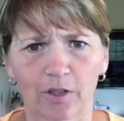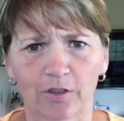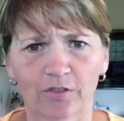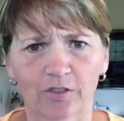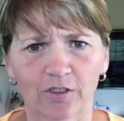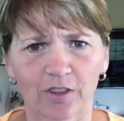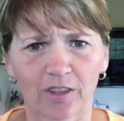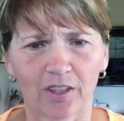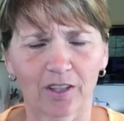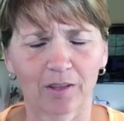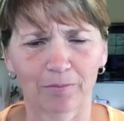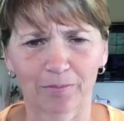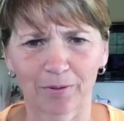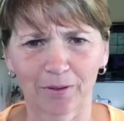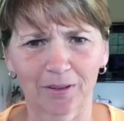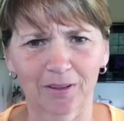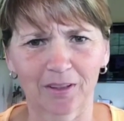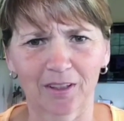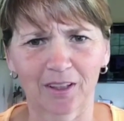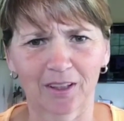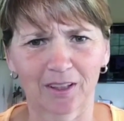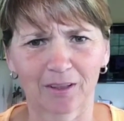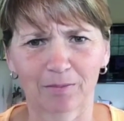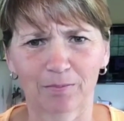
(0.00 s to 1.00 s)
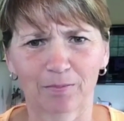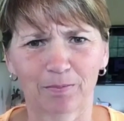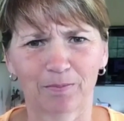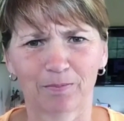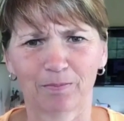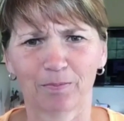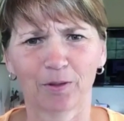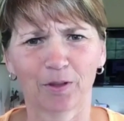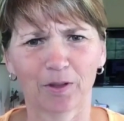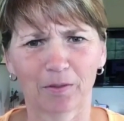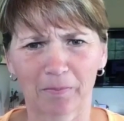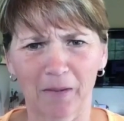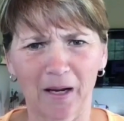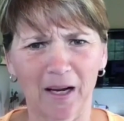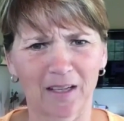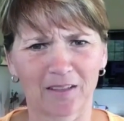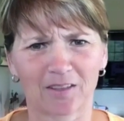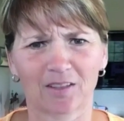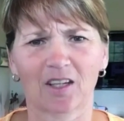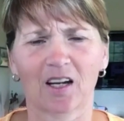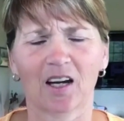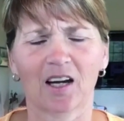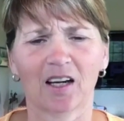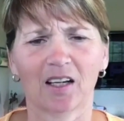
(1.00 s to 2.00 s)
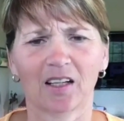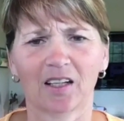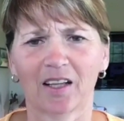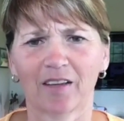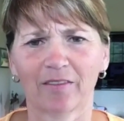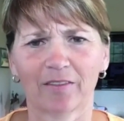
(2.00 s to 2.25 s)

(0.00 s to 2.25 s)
So the ability to put a mask on.